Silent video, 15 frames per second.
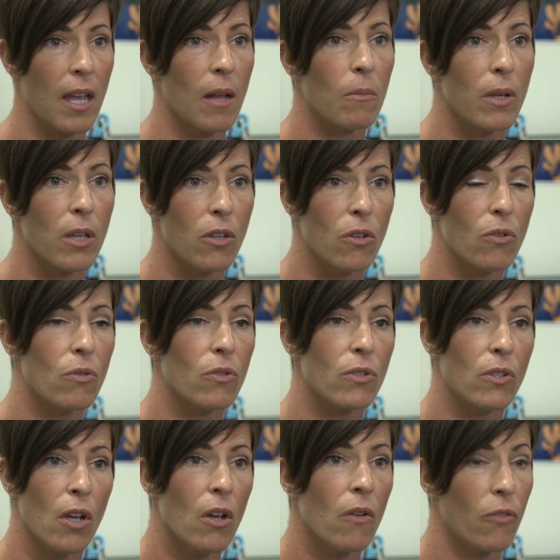can be
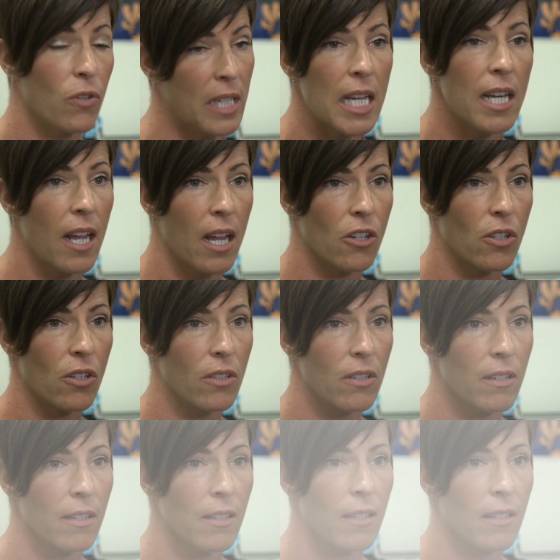used for teenagers.